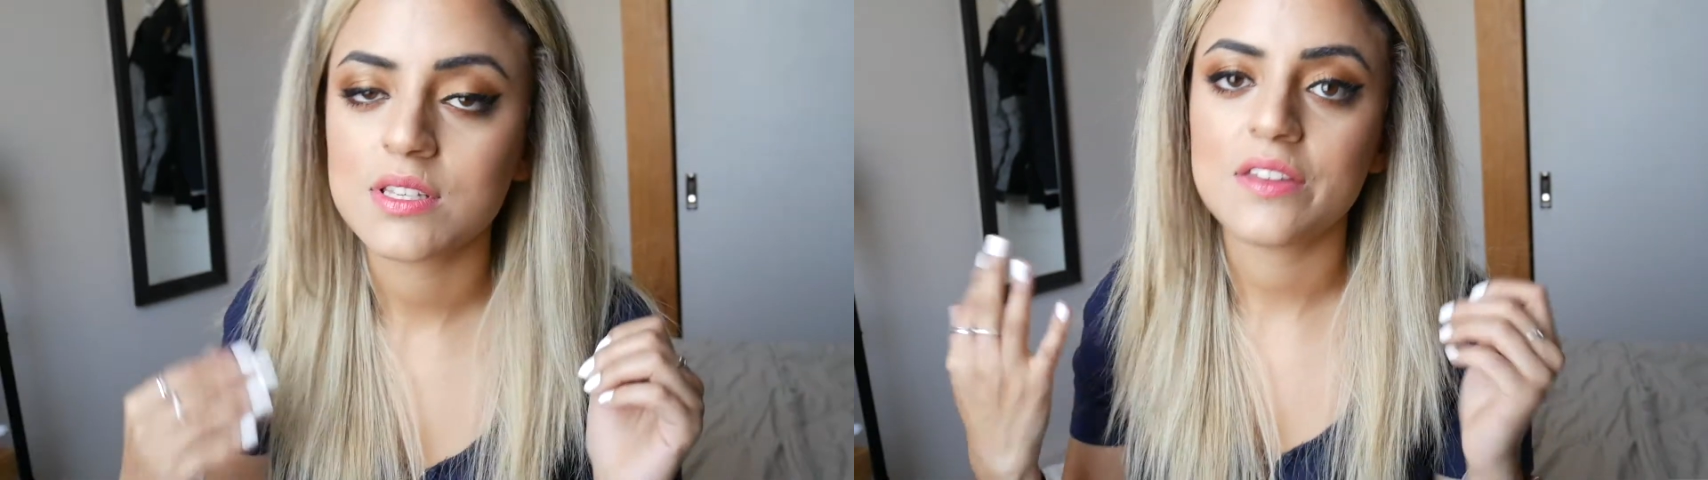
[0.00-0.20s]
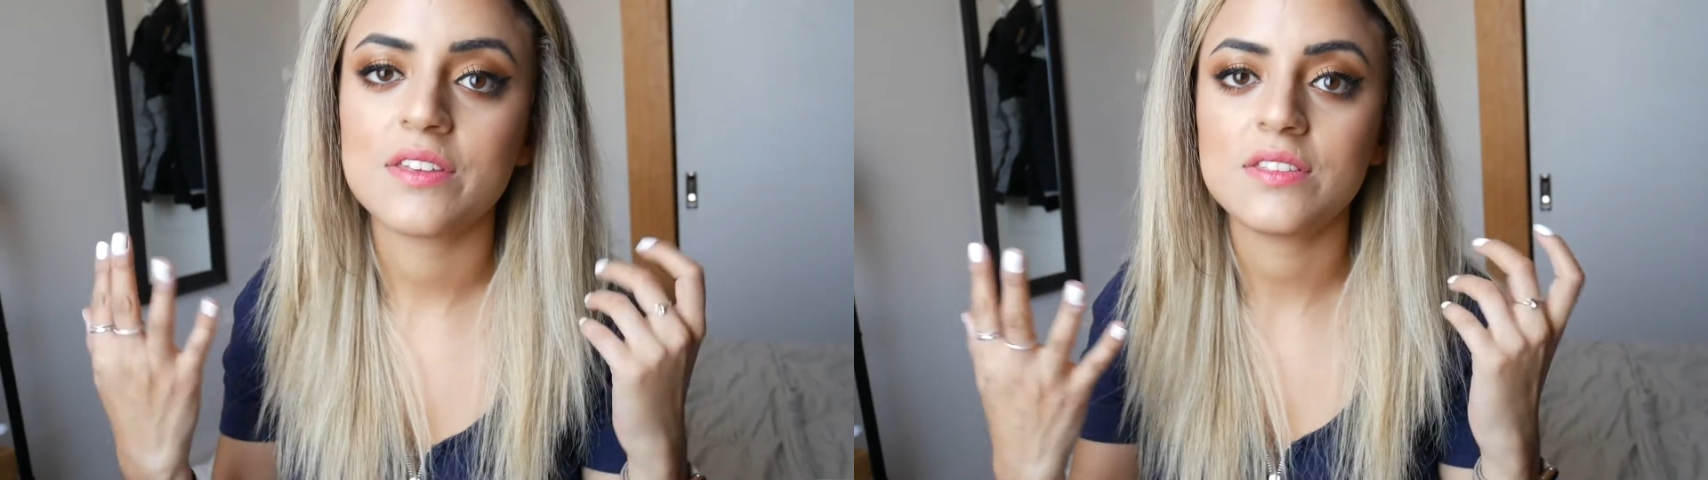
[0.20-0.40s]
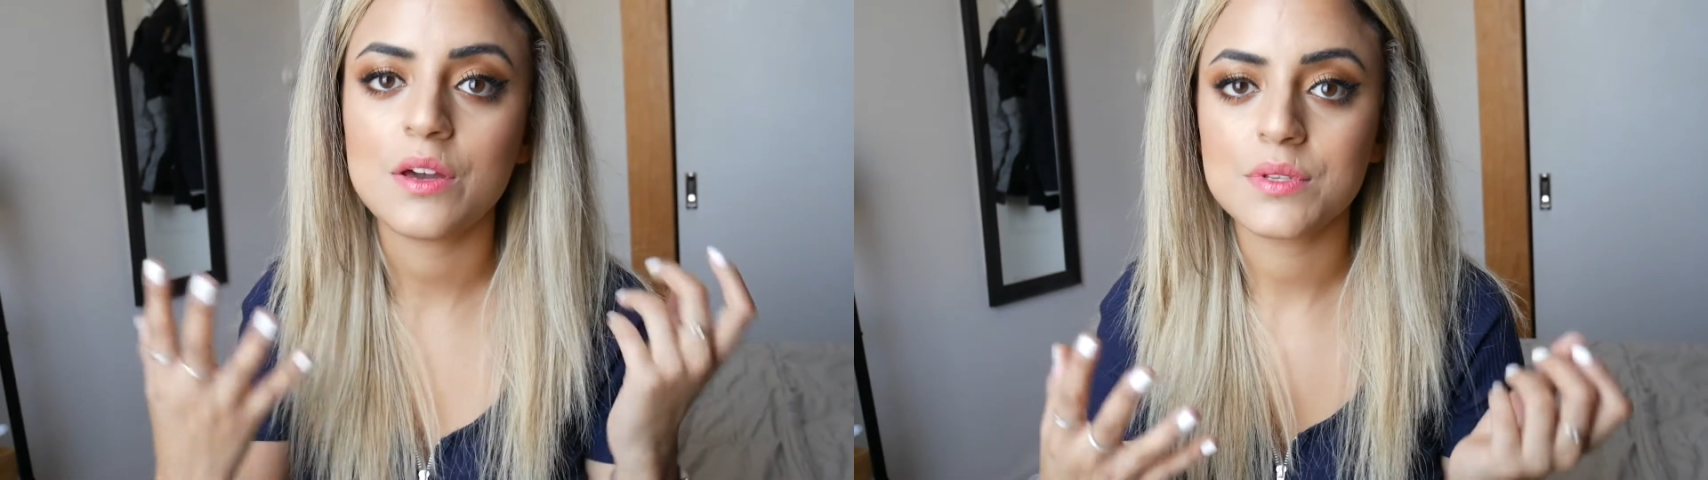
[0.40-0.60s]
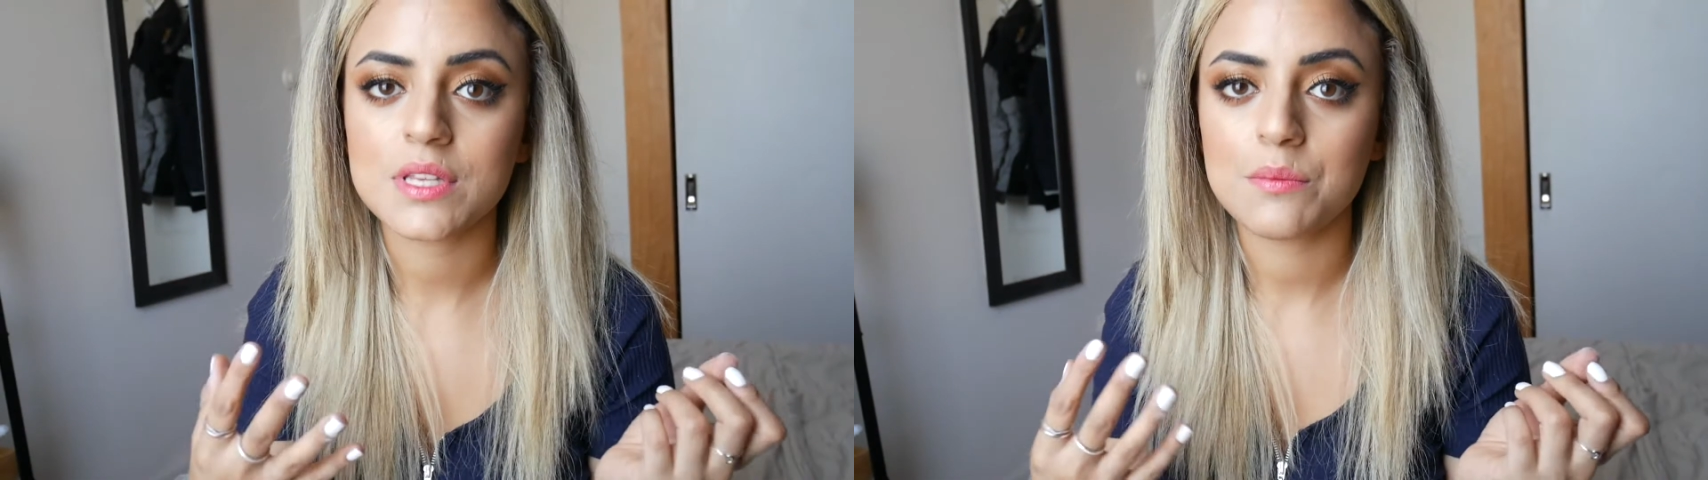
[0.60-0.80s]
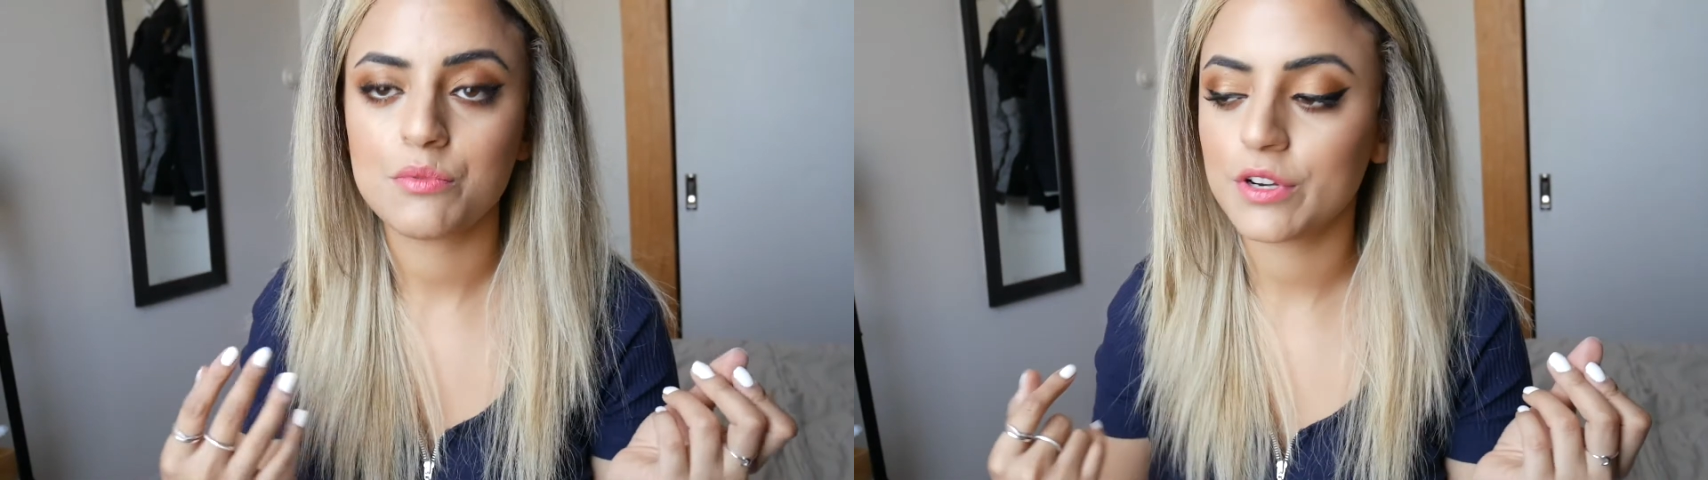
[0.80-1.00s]
I think that was
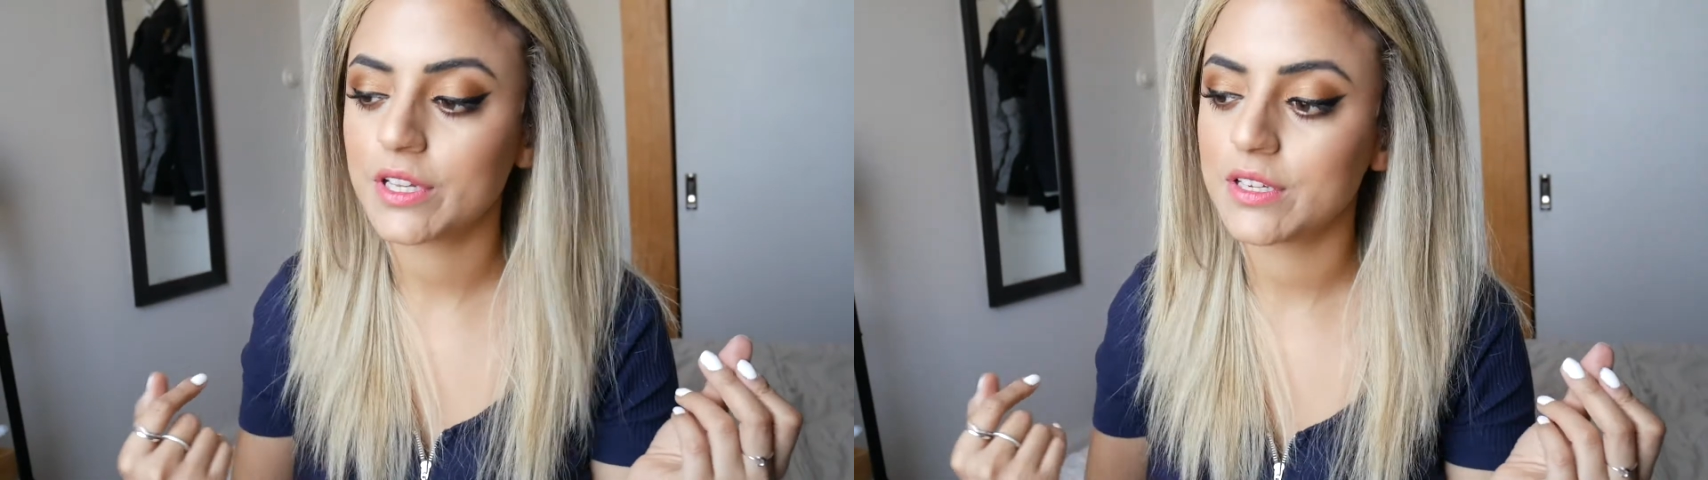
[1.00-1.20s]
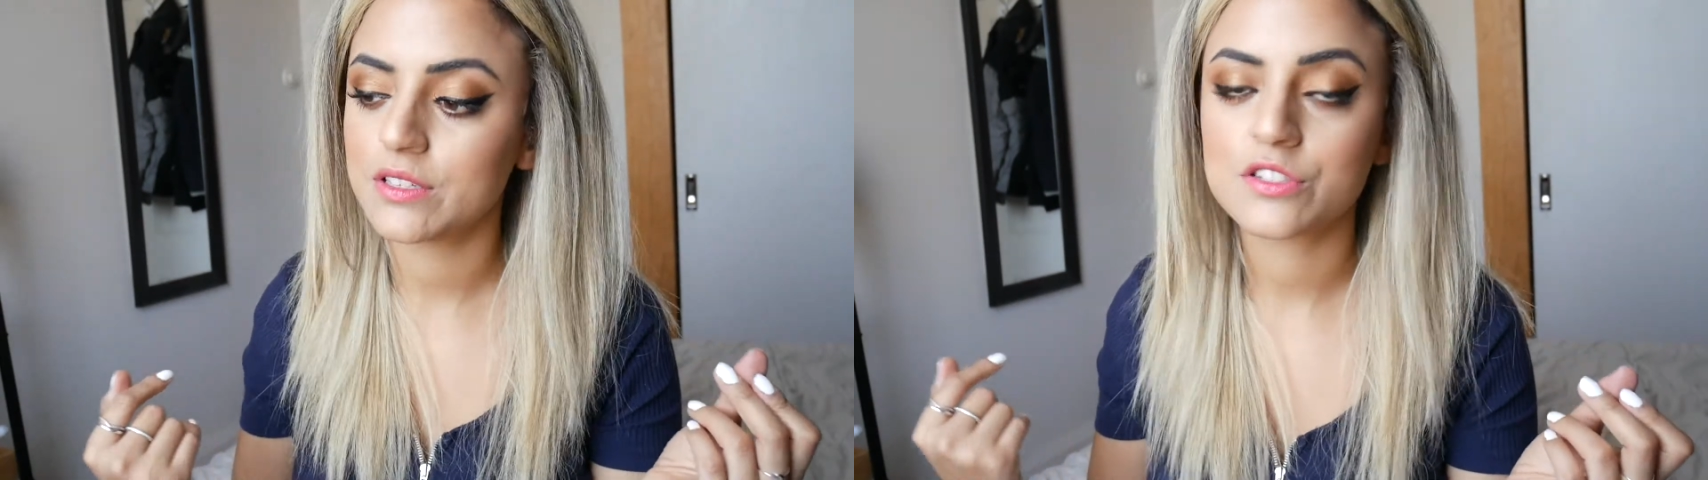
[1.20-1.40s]
a pretty